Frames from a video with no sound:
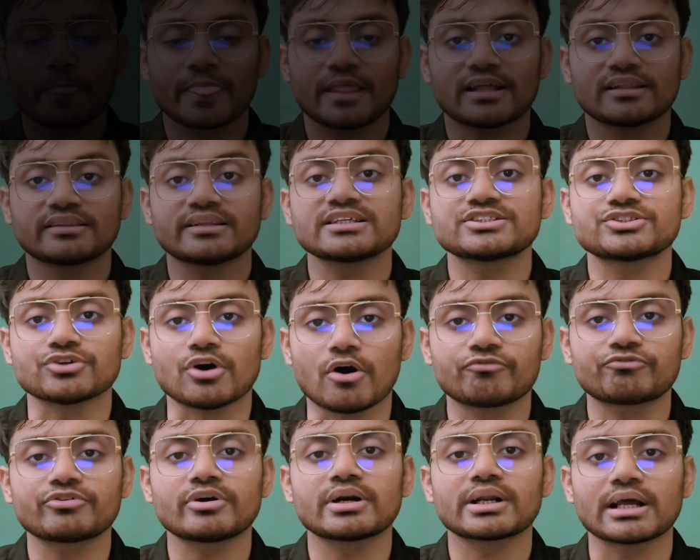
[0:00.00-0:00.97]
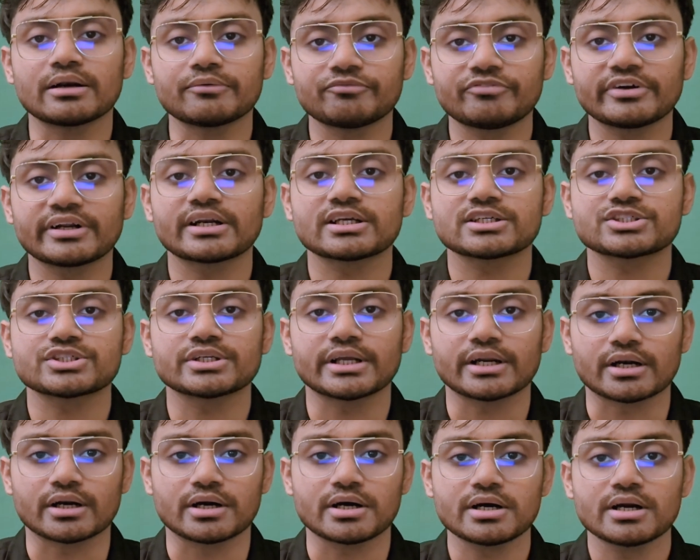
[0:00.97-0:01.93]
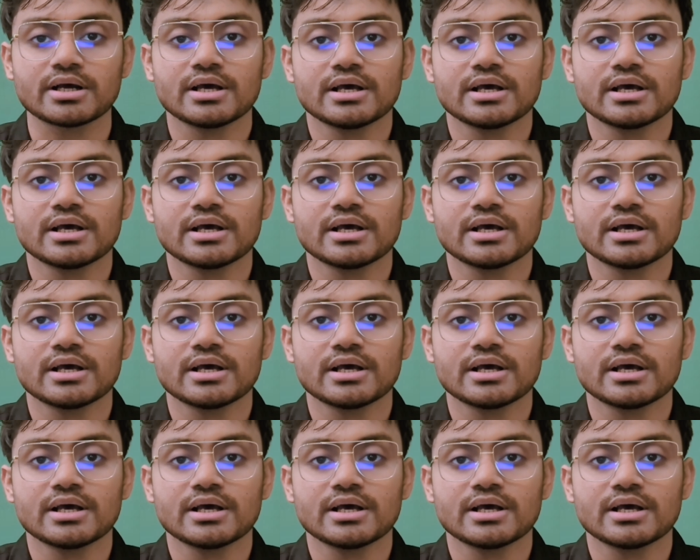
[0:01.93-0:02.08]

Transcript: The software configuration error